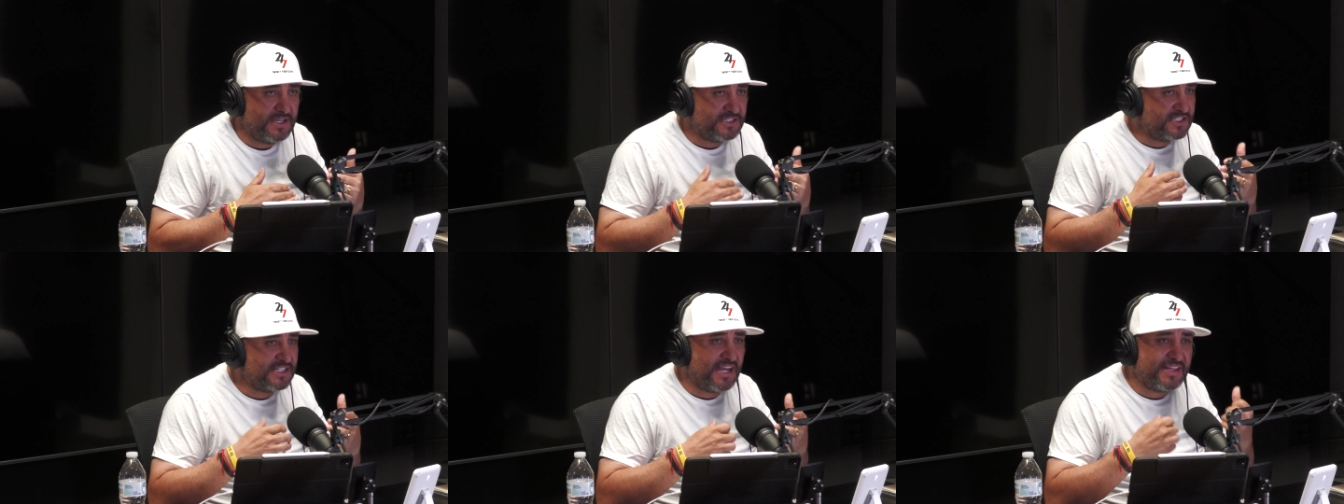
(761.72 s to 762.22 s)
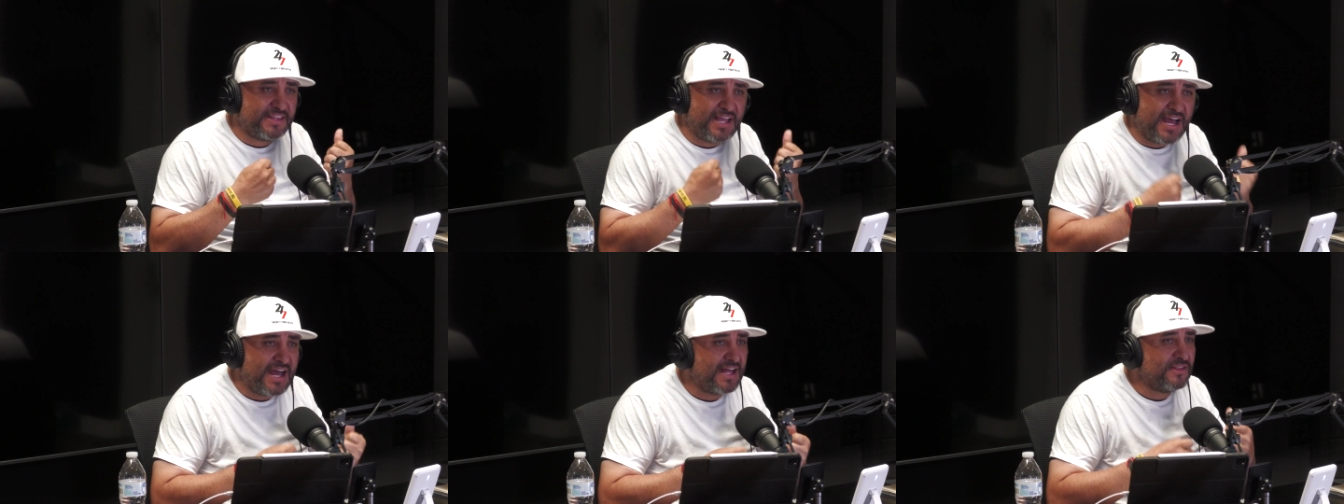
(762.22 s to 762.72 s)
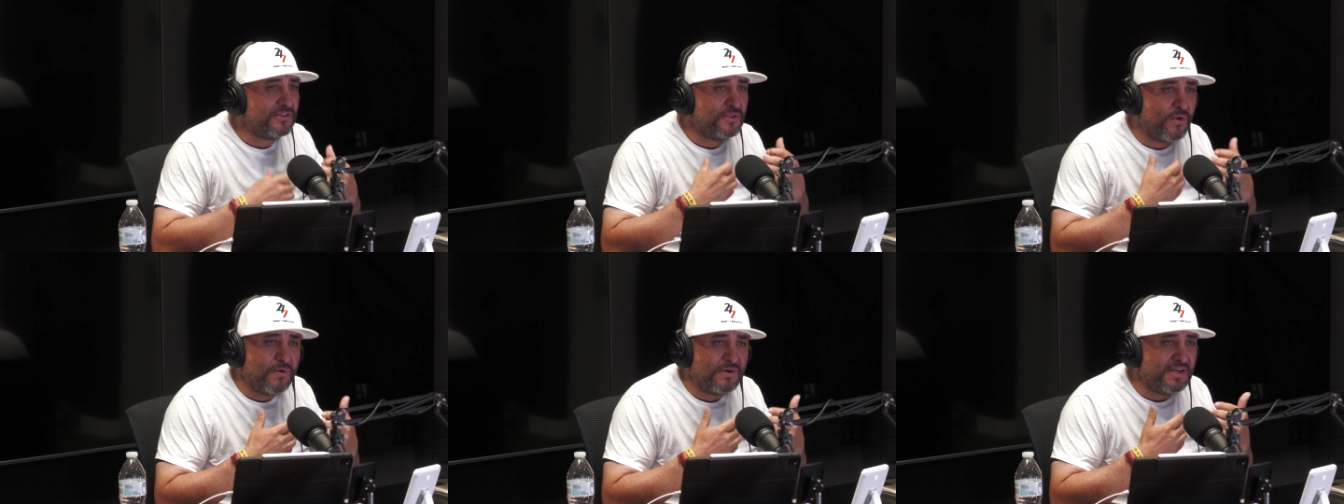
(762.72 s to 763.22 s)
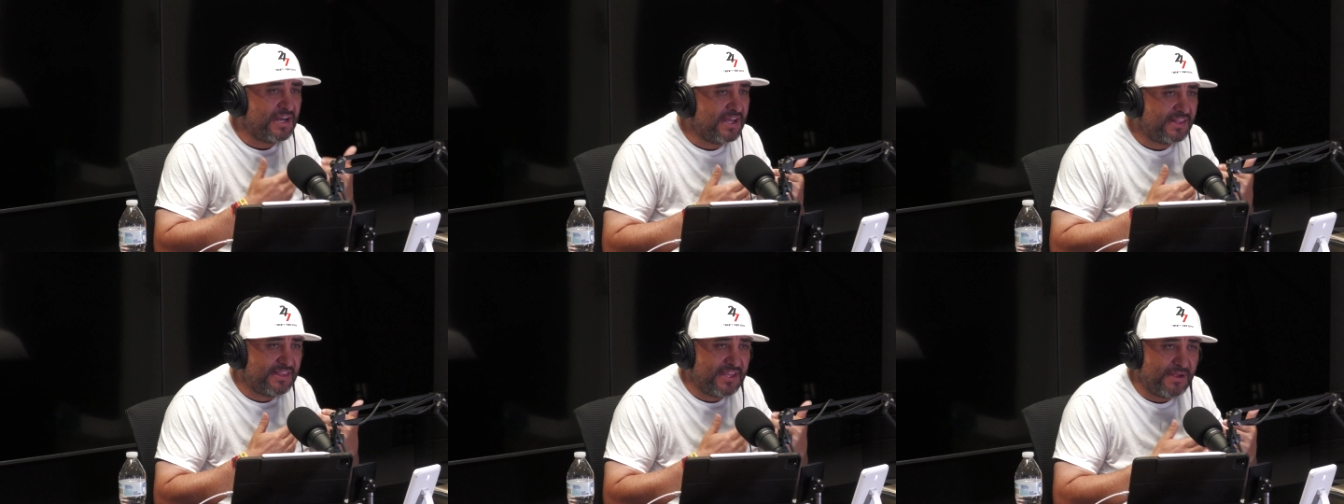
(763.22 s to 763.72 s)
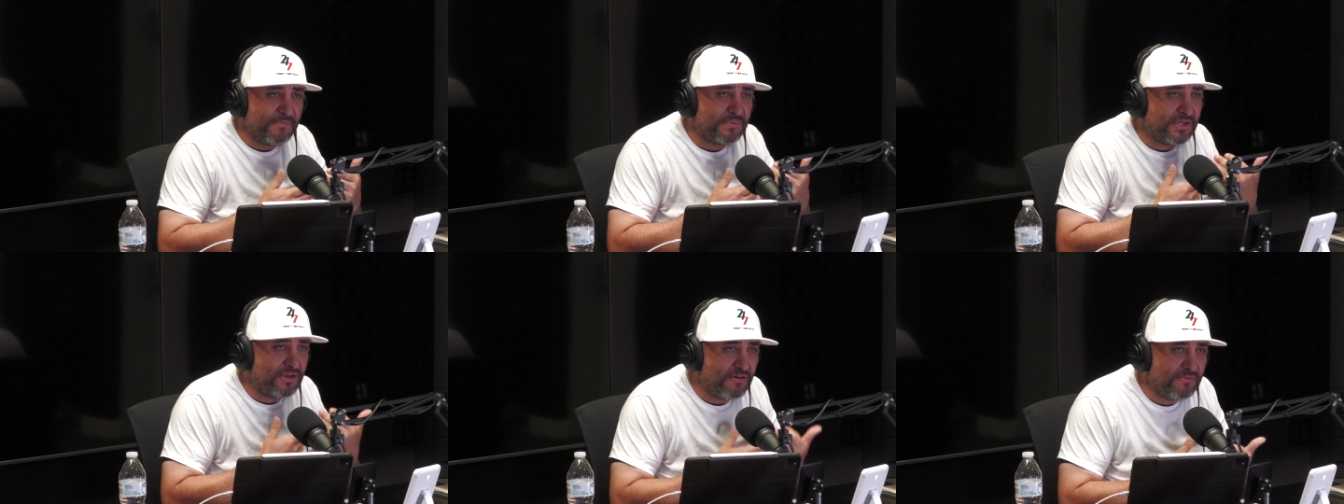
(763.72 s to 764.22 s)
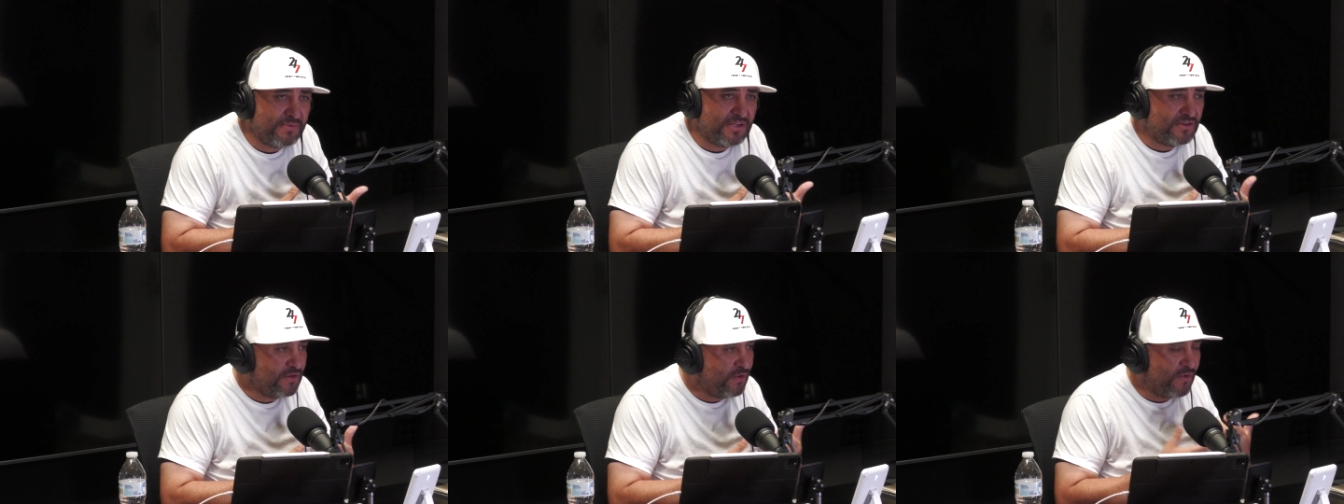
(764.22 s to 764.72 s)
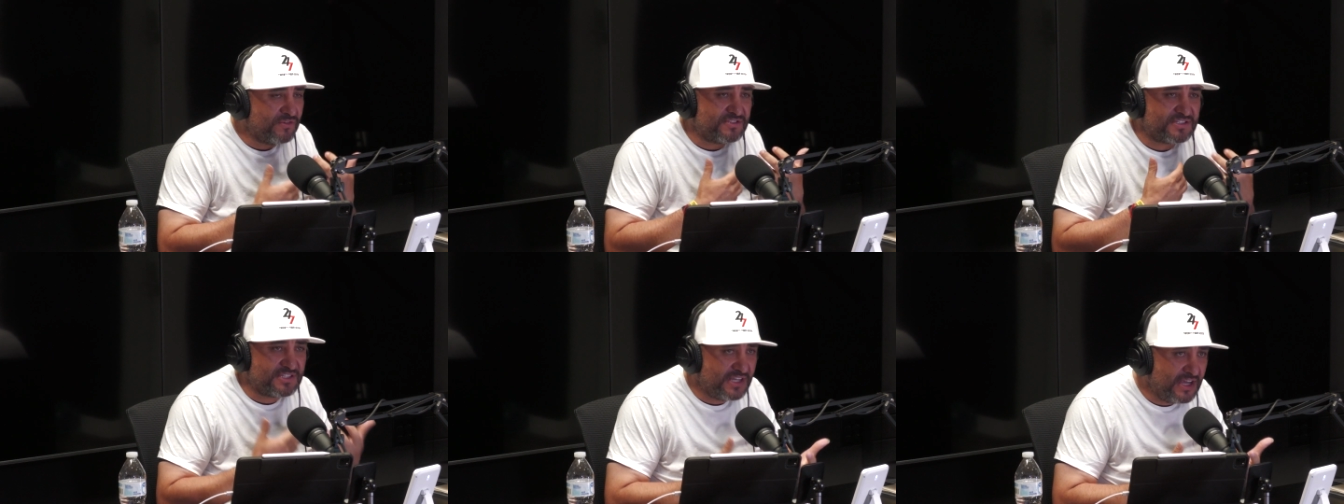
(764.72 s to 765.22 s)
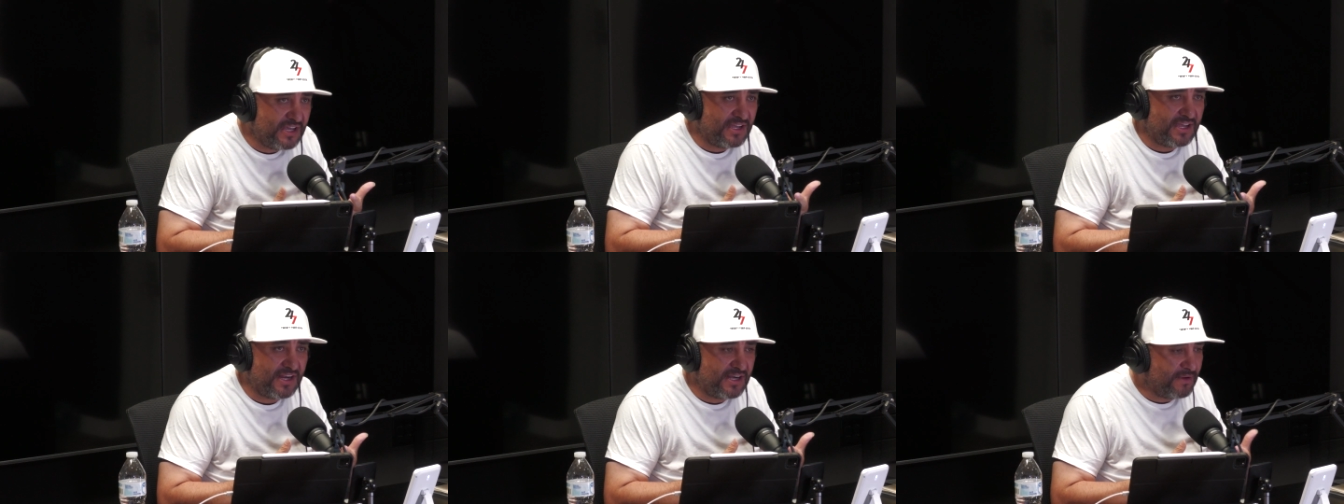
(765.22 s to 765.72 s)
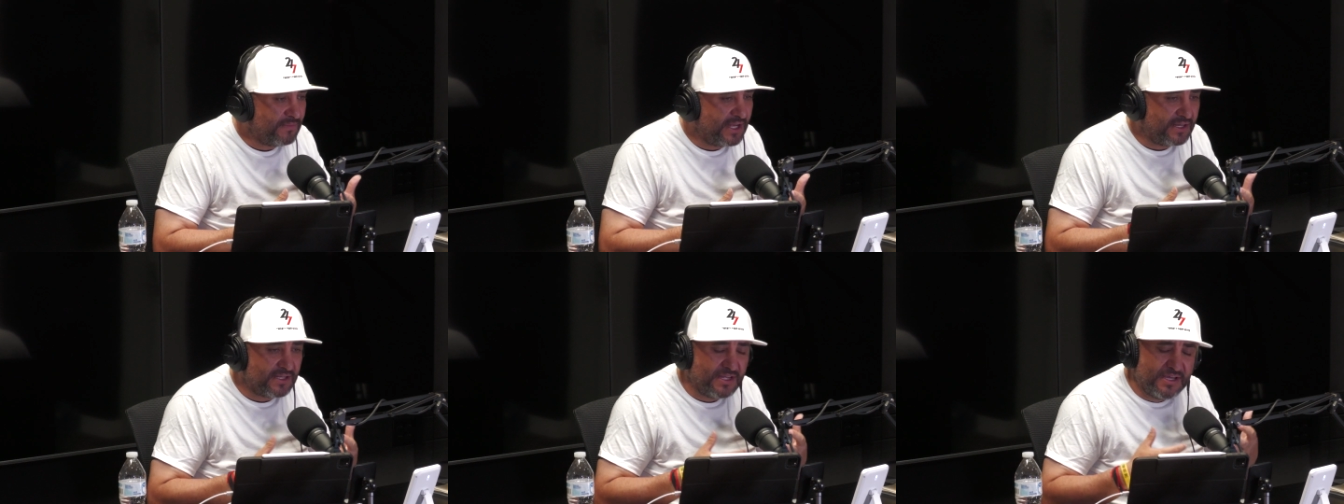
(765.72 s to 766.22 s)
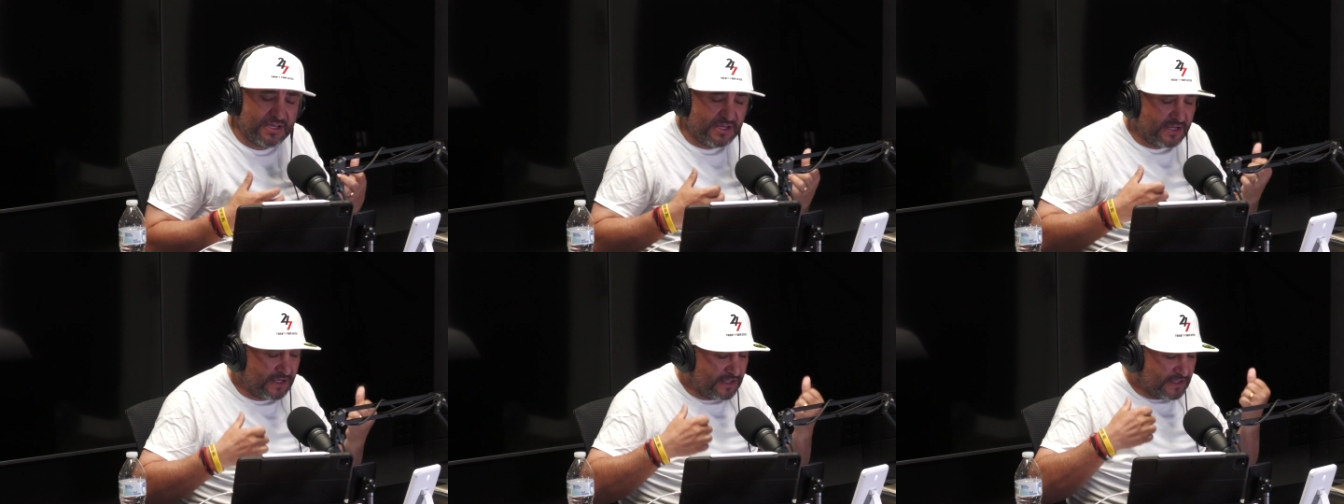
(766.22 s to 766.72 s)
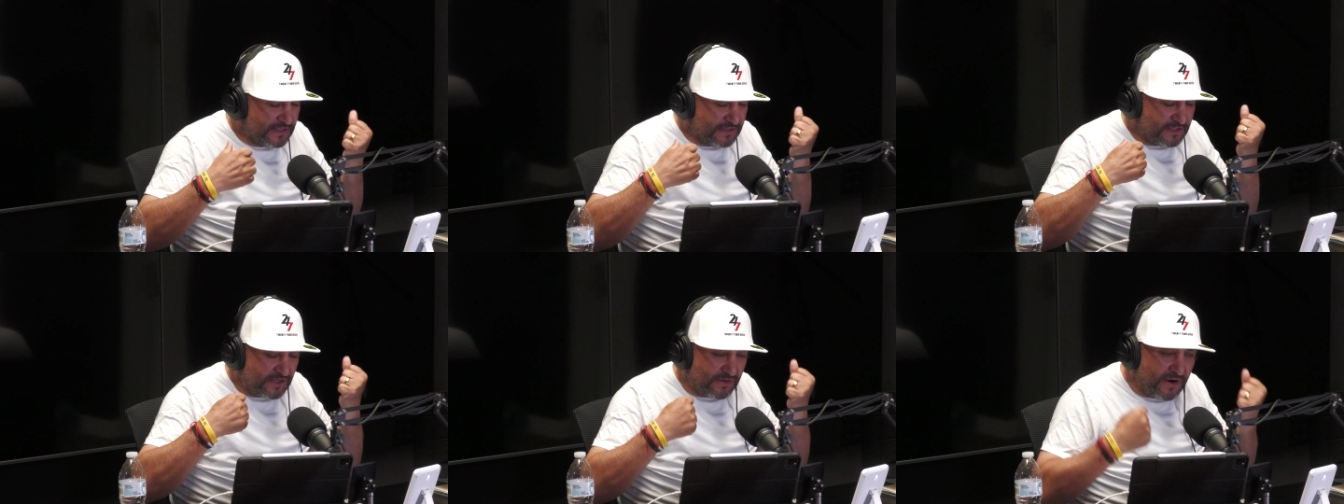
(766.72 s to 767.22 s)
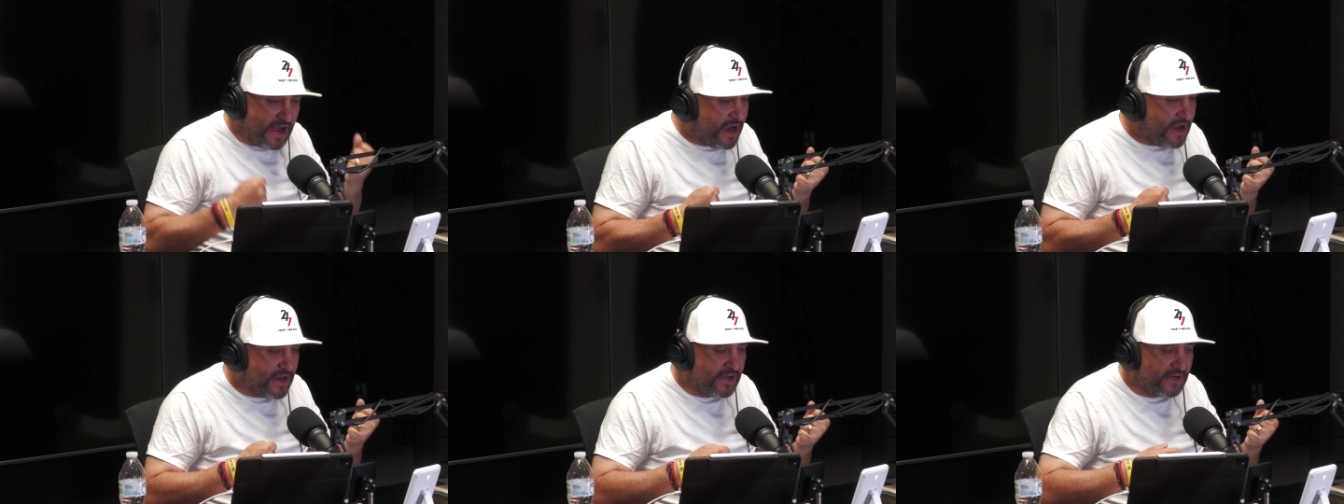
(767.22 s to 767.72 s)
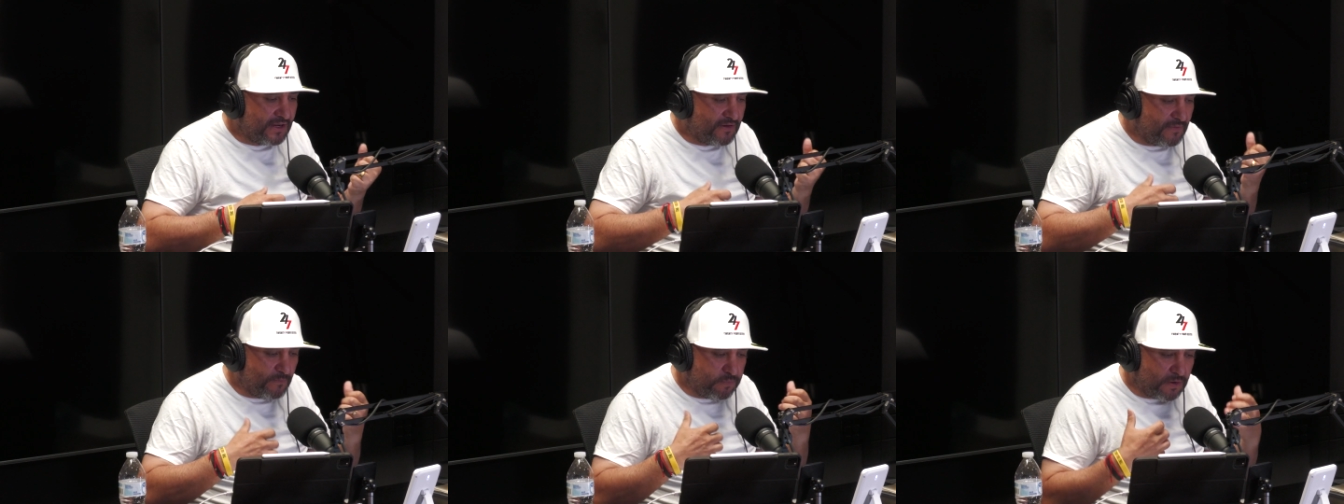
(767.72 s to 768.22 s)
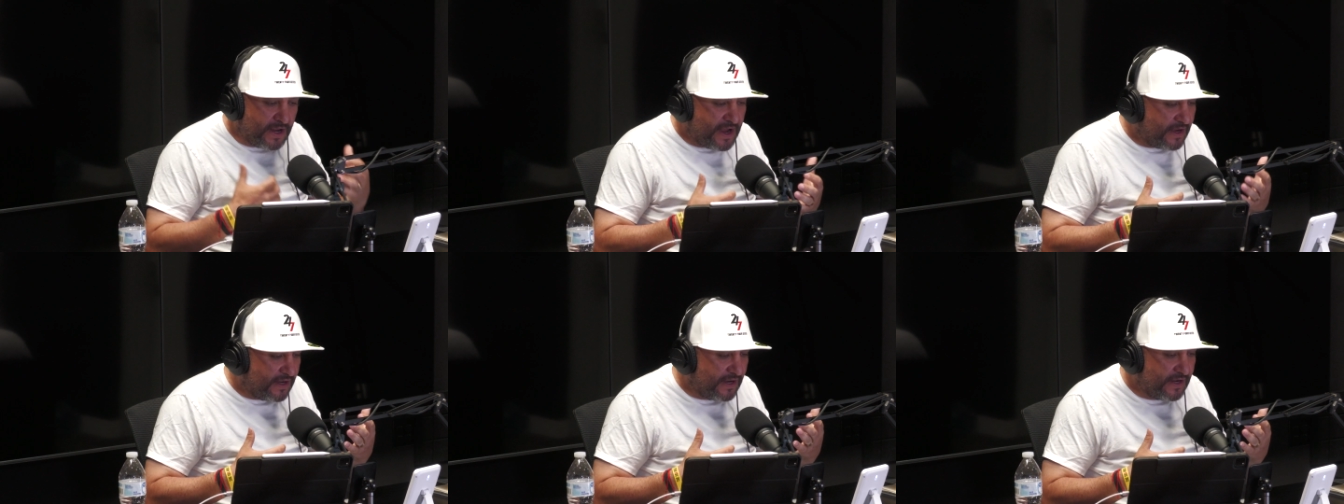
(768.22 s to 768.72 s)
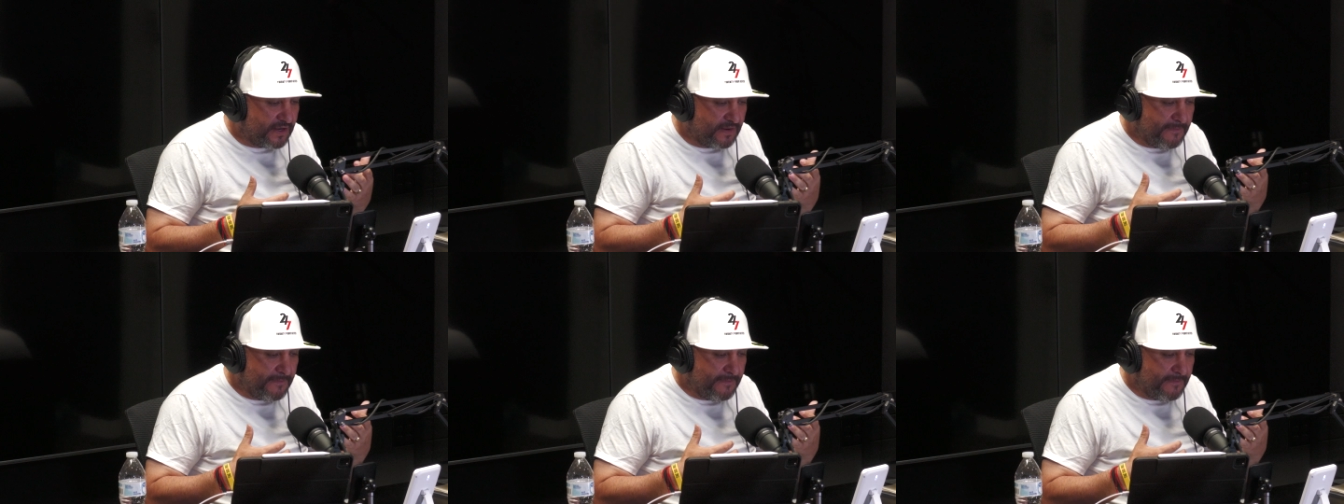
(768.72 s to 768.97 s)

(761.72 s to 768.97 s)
She's like, Dad, don't let them kill me. You don't see? And I'm like crying and complaining.